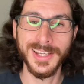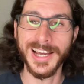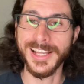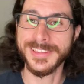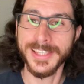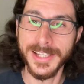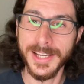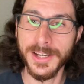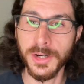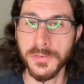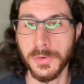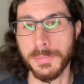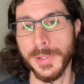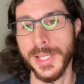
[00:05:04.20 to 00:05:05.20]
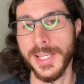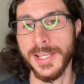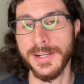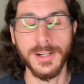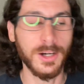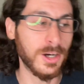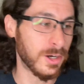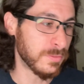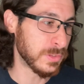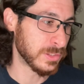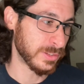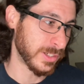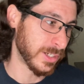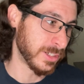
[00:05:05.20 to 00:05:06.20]
I think I overpaid.
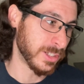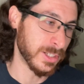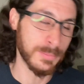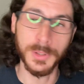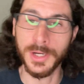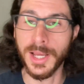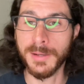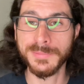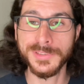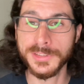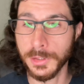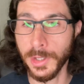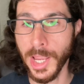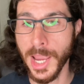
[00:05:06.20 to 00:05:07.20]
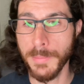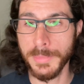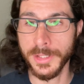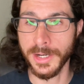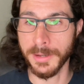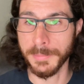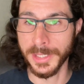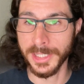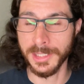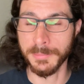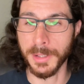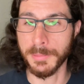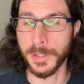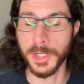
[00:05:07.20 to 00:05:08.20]
Obviously I did, but I'm still happy that I'm making
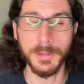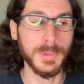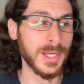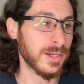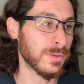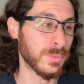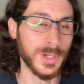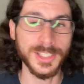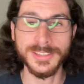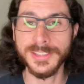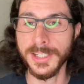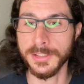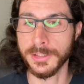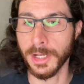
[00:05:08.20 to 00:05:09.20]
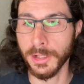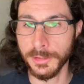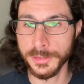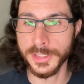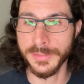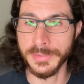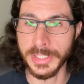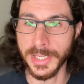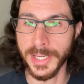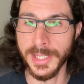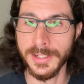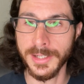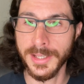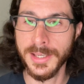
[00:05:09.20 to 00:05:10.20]
my money back. When I say
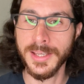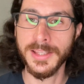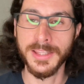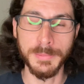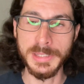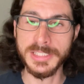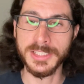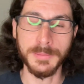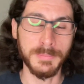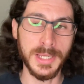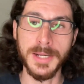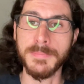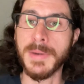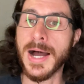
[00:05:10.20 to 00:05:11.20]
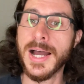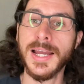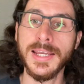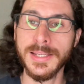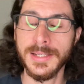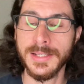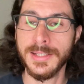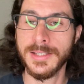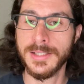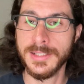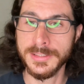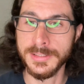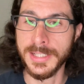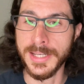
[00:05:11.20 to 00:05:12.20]
$1.78, that means I made my
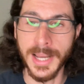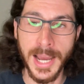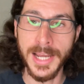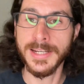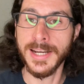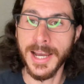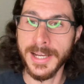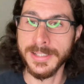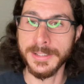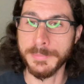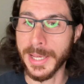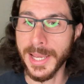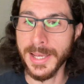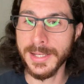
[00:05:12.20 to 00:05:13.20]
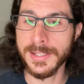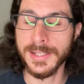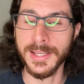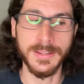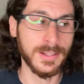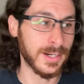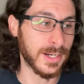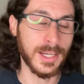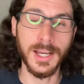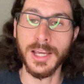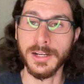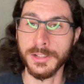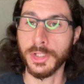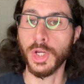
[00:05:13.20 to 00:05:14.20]
$9.90 back, and then I
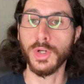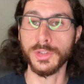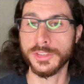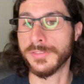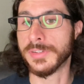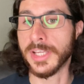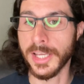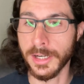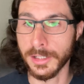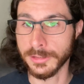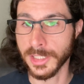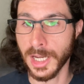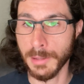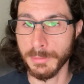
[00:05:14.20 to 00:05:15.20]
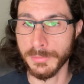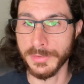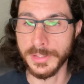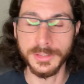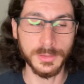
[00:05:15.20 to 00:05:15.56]
got $1.78 on top of it.